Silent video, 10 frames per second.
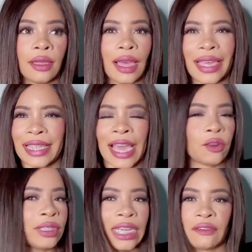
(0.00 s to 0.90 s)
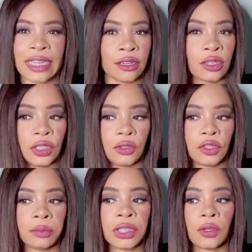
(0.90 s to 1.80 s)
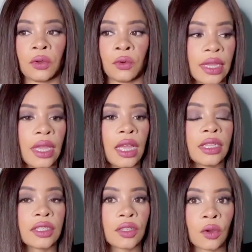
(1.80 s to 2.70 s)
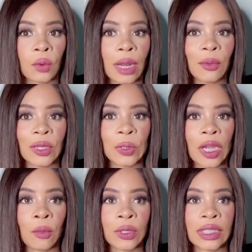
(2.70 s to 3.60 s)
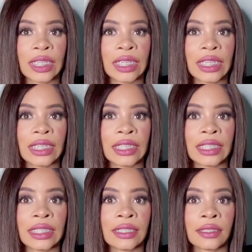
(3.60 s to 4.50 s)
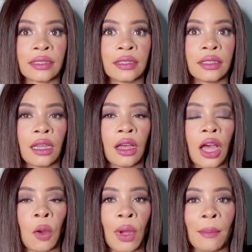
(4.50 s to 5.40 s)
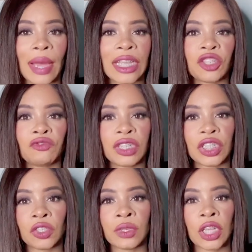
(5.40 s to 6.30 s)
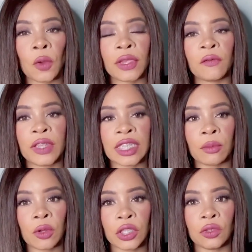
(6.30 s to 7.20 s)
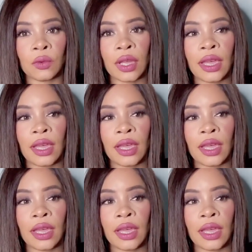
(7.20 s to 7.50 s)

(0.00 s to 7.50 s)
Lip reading: Yeah, I don't think I've said it on YouTube. So what I'm going to talk about today is how a man treats you is how he feels about you.